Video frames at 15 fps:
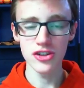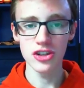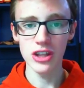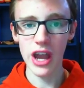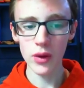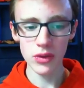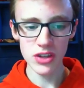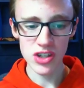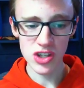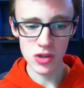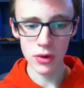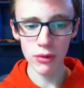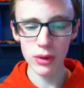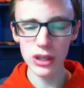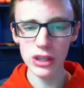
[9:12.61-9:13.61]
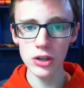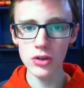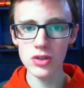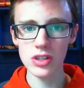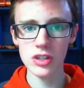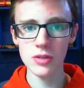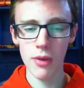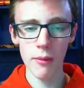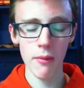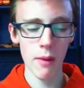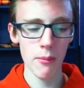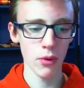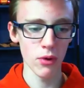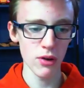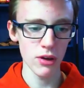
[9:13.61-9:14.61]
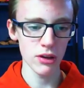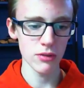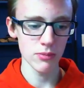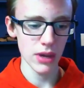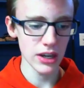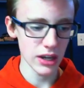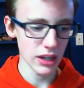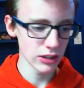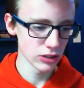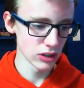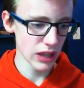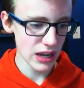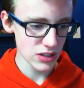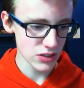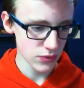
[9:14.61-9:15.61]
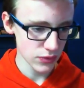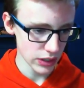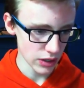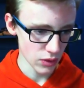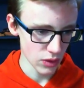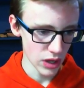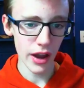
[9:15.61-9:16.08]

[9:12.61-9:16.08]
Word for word: now this is where we use the sprite mapper we made last video.